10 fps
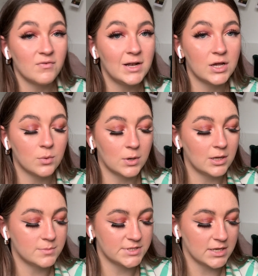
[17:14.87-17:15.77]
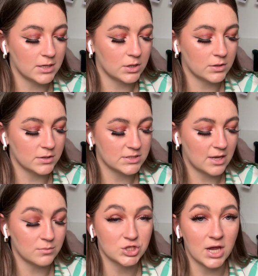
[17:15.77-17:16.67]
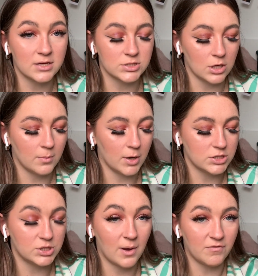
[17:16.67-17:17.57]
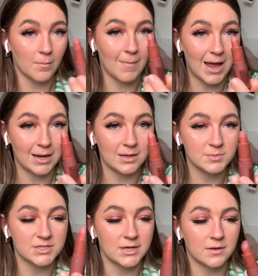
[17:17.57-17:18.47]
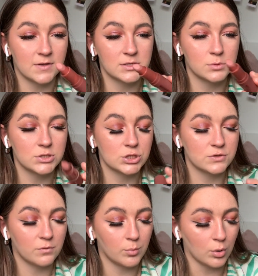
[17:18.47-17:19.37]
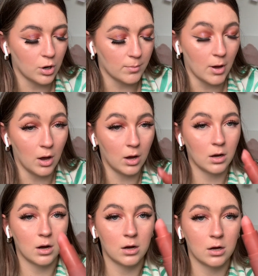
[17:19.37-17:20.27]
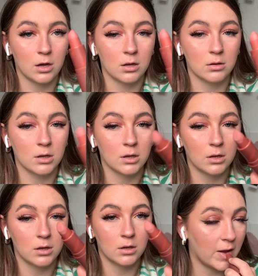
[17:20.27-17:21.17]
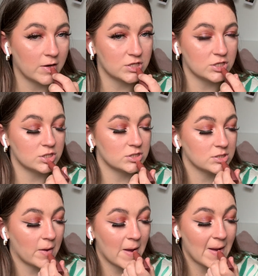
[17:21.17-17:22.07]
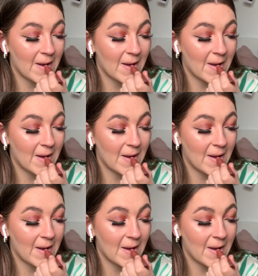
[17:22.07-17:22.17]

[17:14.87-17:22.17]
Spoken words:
don't have a liquid lipstick the same shade as her, but I do have a matte lipstick. This one is just from Primark. And she just